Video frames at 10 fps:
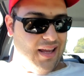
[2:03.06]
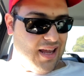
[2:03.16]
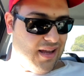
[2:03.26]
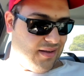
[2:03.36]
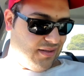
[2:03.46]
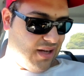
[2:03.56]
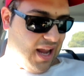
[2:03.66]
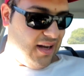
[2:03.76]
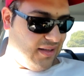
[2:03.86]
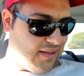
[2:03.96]
yeah,
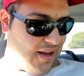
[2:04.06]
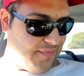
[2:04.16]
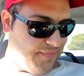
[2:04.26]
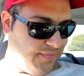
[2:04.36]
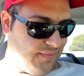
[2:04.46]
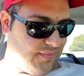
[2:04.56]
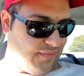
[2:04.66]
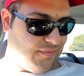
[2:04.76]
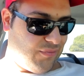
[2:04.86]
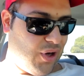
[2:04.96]
Anus
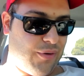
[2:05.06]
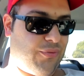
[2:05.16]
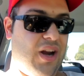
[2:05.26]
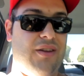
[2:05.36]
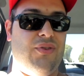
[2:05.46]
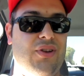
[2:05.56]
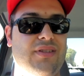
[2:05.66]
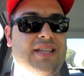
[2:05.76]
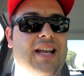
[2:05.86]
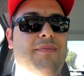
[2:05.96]
got a friend of
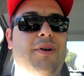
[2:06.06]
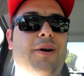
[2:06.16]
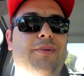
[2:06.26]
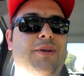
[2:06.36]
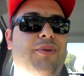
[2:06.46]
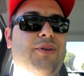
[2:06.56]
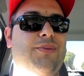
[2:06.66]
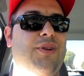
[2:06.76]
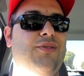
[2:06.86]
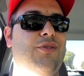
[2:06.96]
hers down in Melbourne to
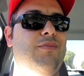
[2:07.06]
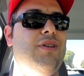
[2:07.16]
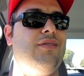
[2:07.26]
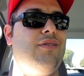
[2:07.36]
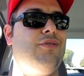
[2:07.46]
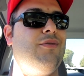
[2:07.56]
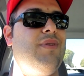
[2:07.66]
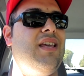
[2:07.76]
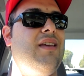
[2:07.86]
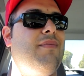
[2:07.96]
post one to me, so she'll
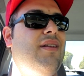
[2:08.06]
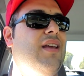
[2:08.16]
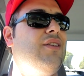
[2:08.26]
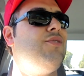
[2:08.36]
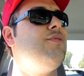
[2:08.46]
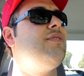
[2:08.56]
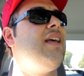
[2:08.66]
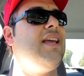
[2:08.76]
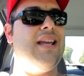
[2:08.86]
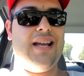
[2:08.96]
be here Monday,
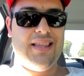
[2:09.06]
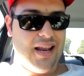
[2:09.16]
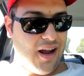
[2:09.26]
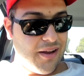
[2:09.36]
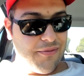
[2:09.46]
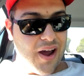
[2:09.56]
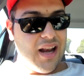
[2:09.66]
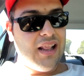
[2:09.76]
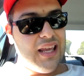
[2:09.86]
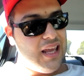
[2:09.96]
Tuesday, and then I can
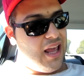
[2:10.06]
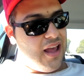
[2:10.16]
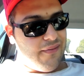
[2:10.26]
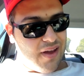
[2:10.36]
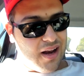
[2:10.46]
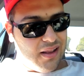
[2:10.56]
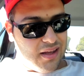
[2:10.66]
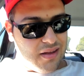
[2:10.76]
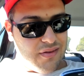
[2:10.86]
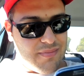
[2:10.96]
finally
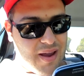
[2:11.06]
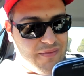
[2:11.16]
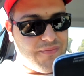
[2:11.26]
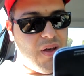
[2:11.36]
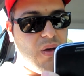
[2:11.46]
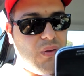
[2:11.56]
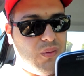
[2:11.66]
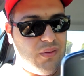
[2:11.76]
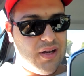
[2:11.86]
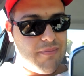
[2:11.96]
use my
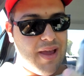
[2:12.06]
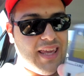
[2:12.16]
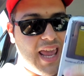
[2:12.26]
phone, my